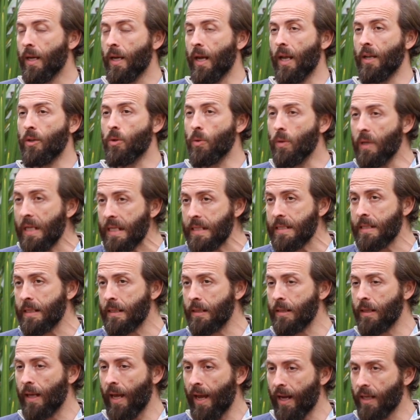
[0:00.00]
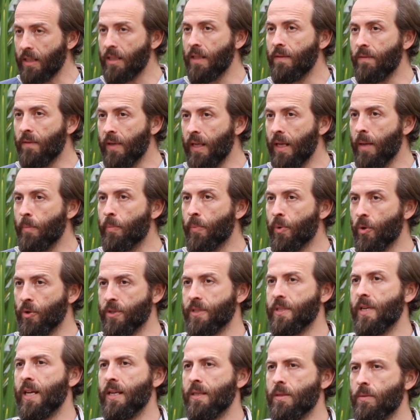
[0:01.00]
and to listen actively and
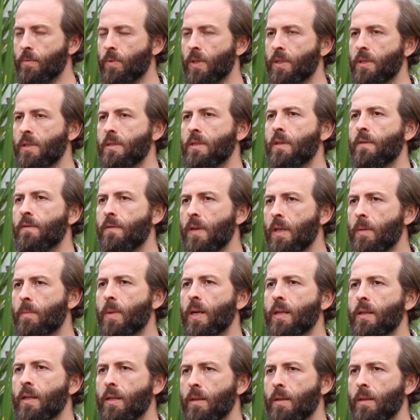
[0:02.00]
process what is the feedback